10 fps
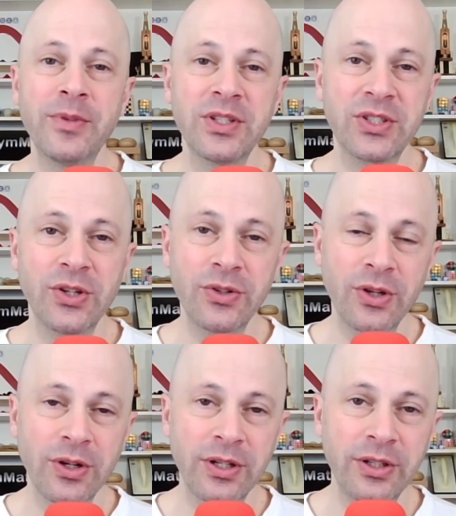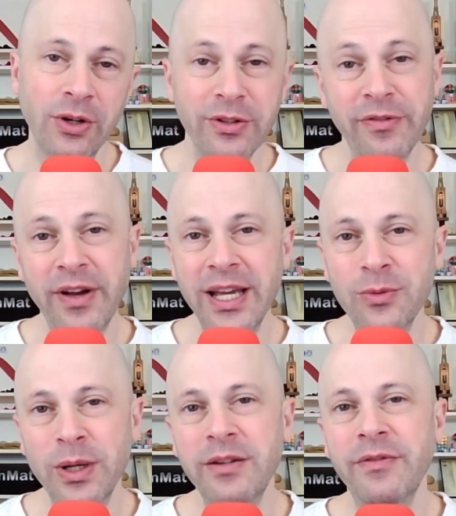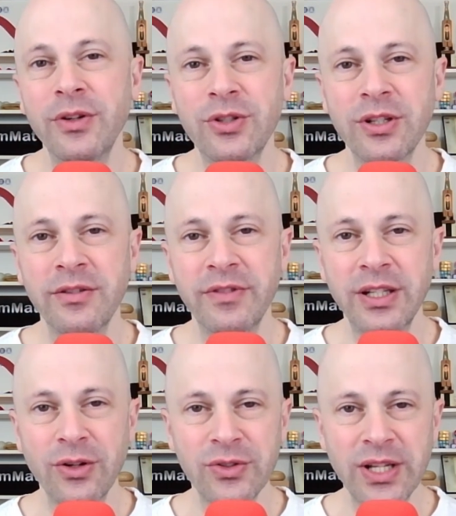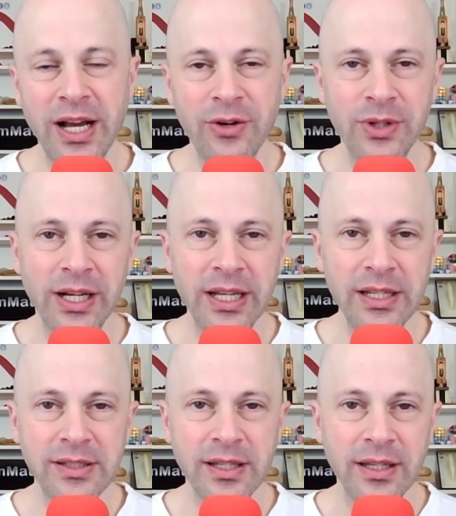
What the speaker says: so you're notified when future videos are released.